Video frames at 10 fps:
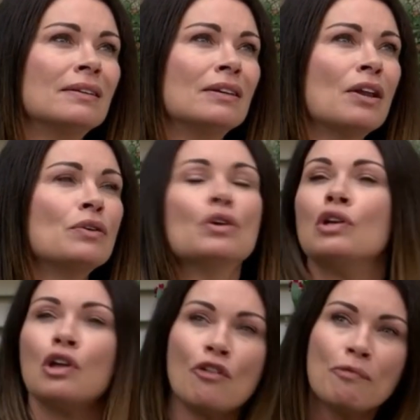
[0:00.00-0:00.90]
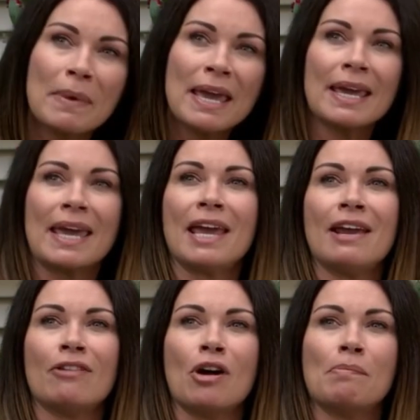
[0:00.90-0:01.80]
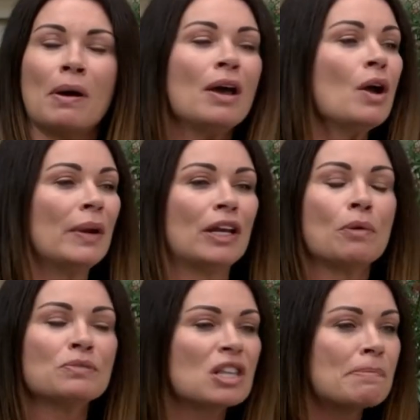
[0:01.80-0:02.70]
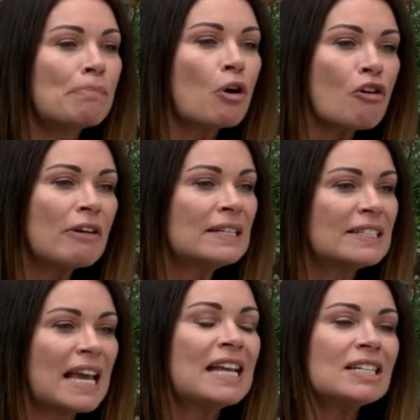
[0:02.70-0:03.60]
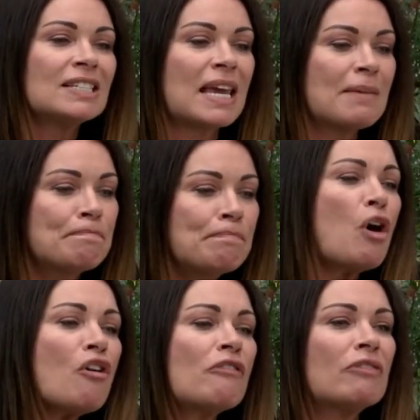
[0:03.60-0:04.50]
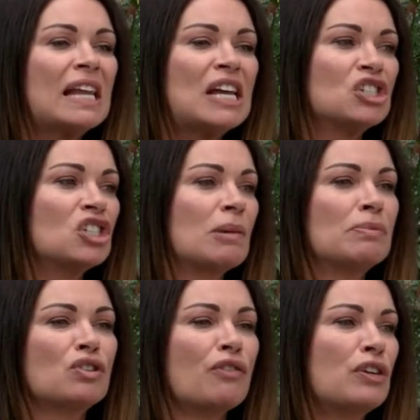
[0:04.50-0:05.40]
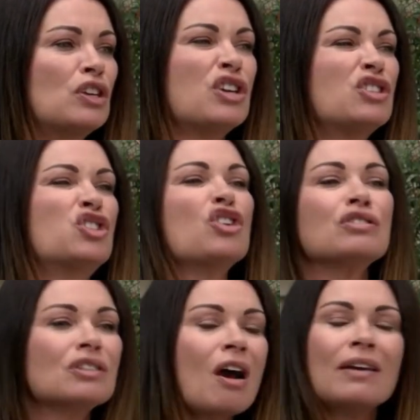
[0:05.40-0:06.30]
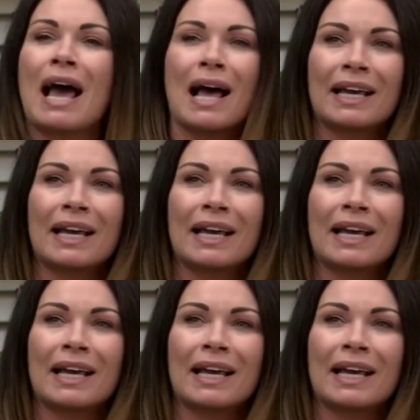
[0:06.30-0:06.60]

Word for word: You know, you love being a hero, but when it comes to the boring, day-to-day, -day, boring relationship stuff, you just can't hack